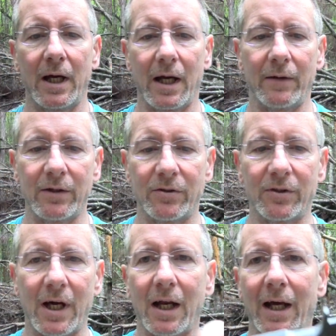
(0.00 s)
And this is
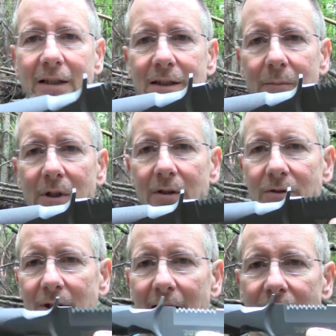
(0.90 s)
not like some of
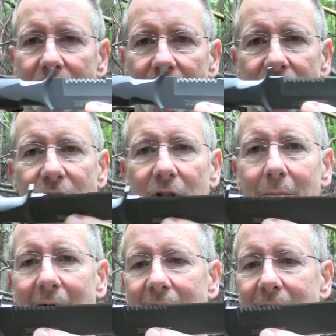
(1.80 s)
those knives you can still
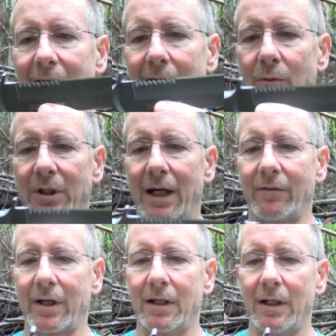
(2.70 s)
buy today, which
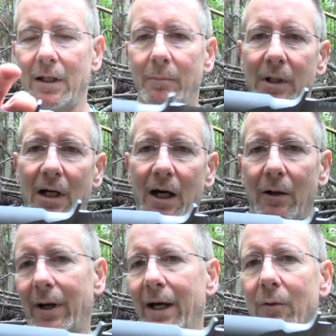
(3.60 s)
have a big
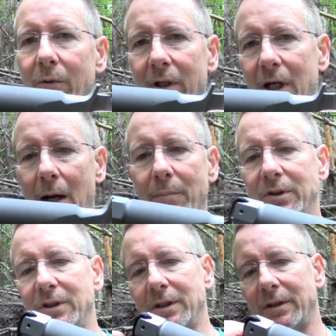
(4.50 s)
hollow handle with a
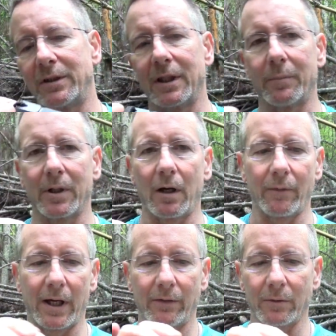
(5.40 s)
compass in the tip and all
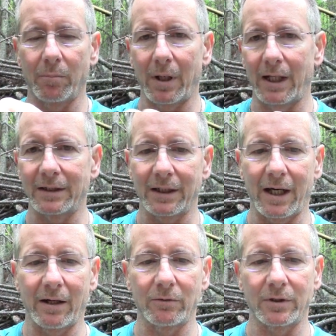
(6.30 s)
that, and they're plastic
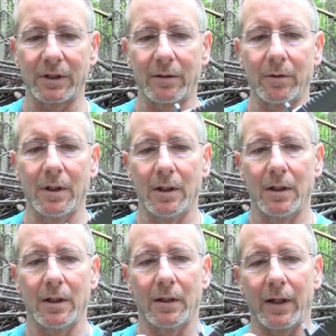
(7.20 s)
handles, and they're
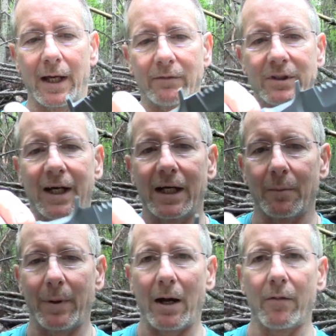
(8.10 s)
they have a tang
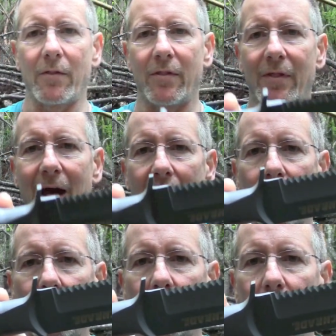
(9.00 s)
about that
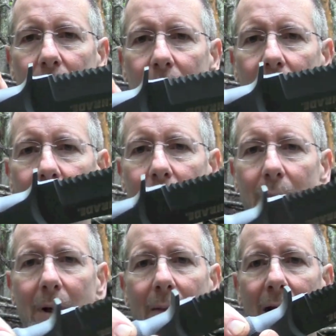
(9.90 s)
long.
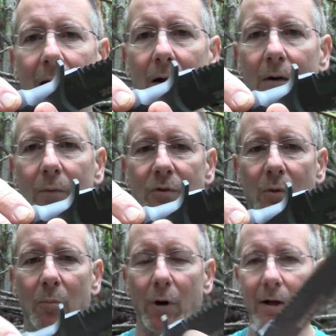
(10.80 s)
about that long, which
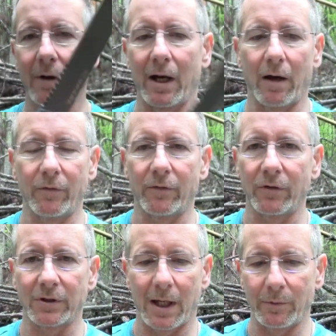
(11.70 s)
will break right off the
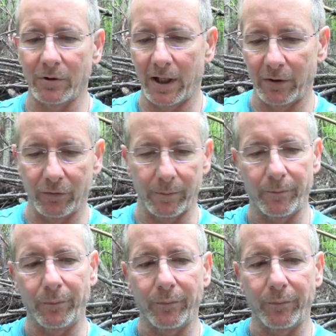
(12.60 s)
first time you try to use them.